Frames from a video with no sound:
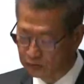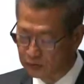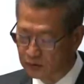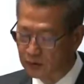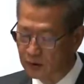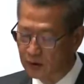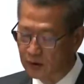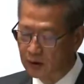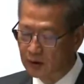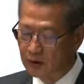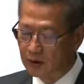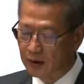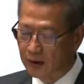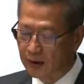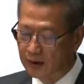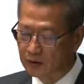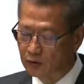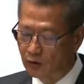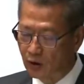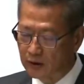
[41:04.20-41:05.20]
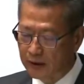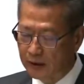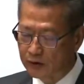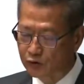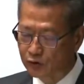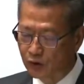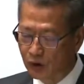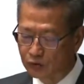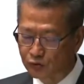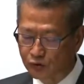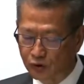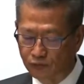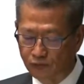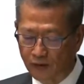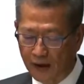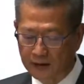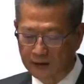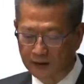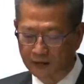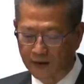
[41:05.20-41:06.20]
as a testing ground and firewall in
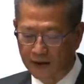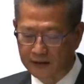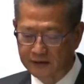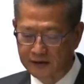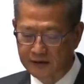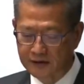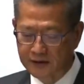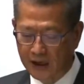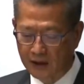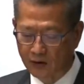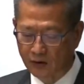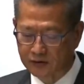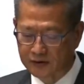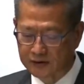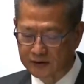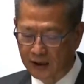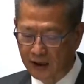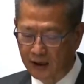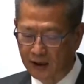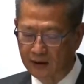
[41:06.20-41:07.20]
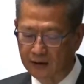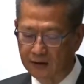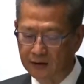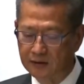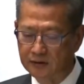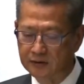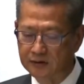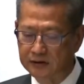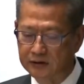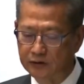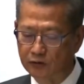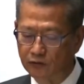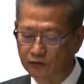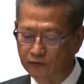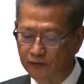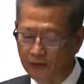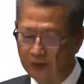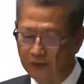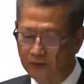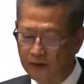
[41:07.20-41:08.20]
our country's promotion of
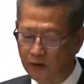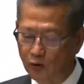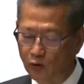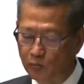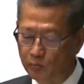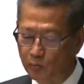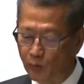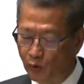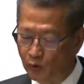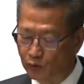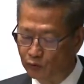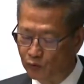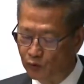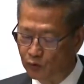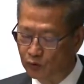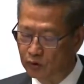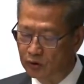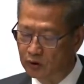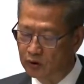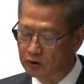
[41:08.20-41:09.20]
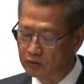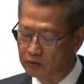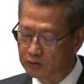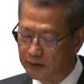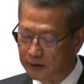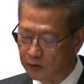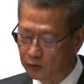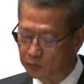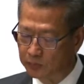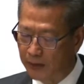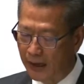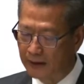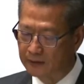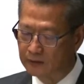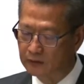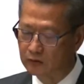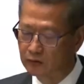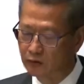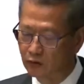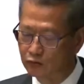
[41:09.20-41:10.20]
financial sector reform and opening up, such as the
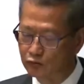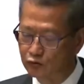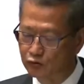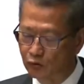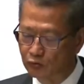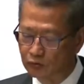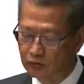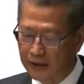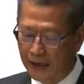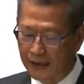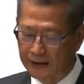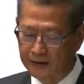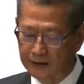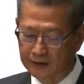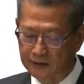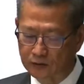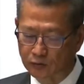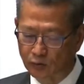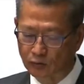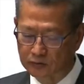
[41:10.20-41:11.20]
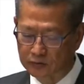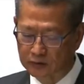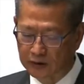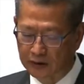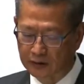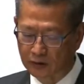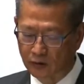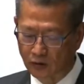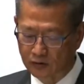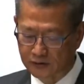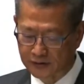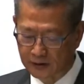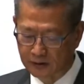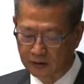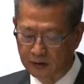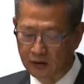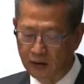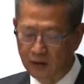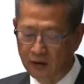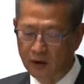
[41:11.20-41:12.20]
internationalization of
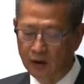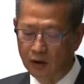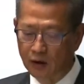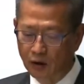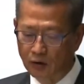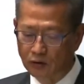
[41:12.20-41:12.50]
renminbi.